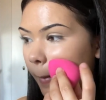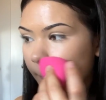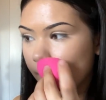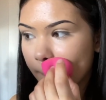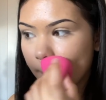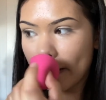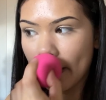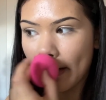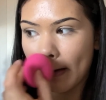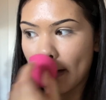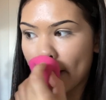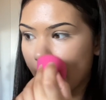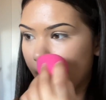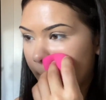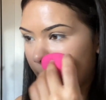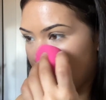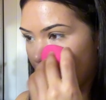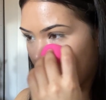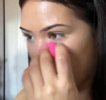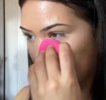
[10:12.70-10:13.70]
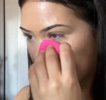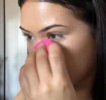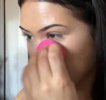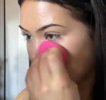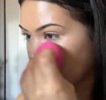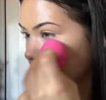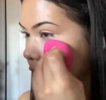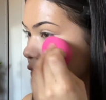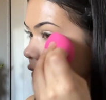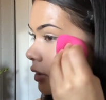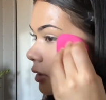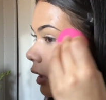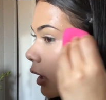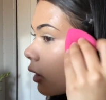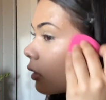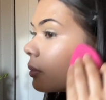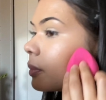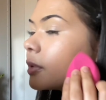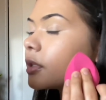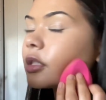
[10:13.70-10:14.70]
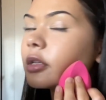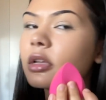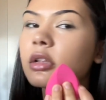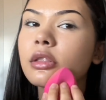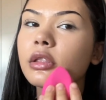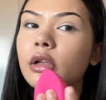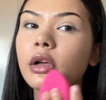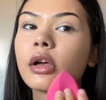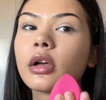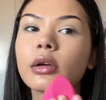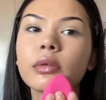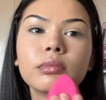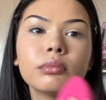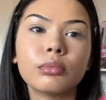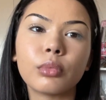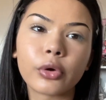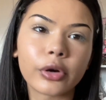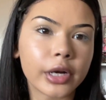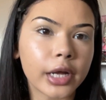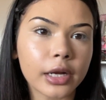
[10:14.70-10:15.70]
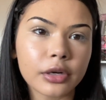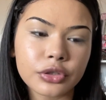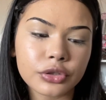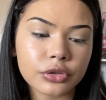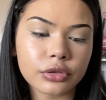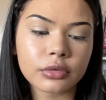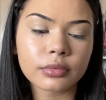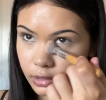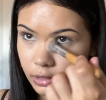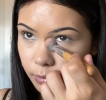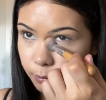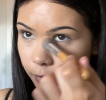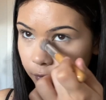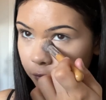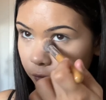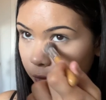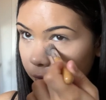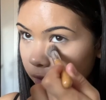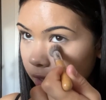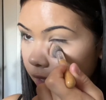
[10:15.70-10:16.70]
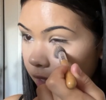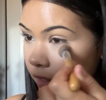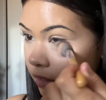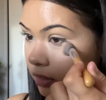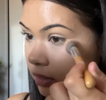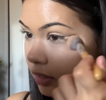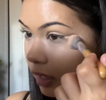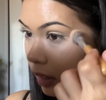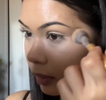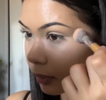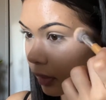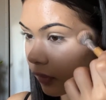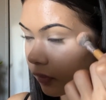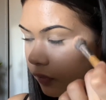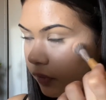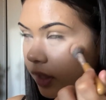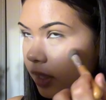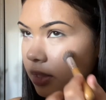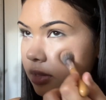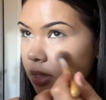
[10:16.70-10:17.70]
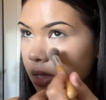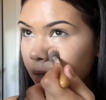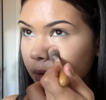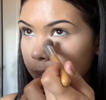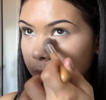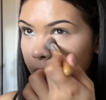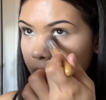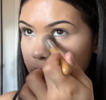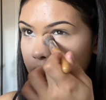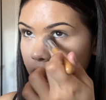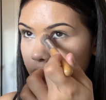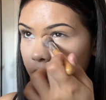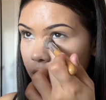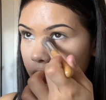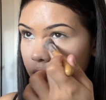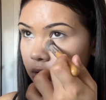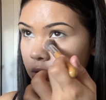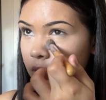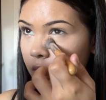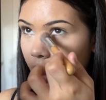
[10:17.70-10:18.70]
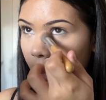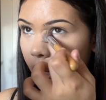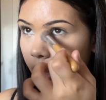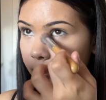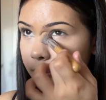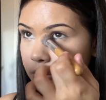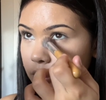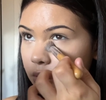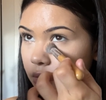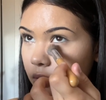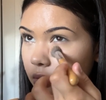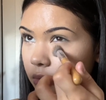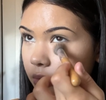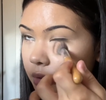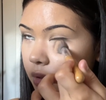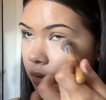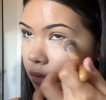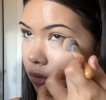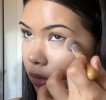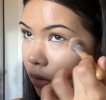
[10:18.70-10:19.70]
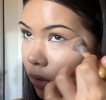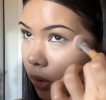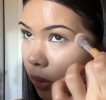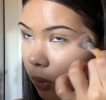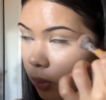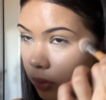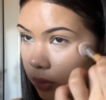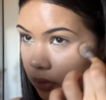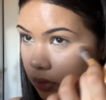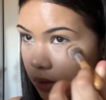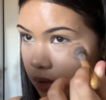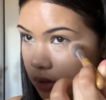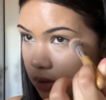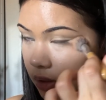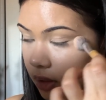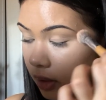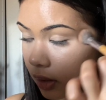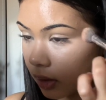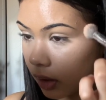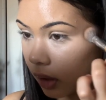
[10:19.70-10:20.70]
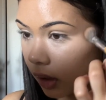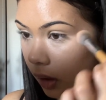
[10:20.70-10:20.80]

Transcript: but I think it just helps it look more natural. Then before I set my face, I make sure that there's absolutely no creasing.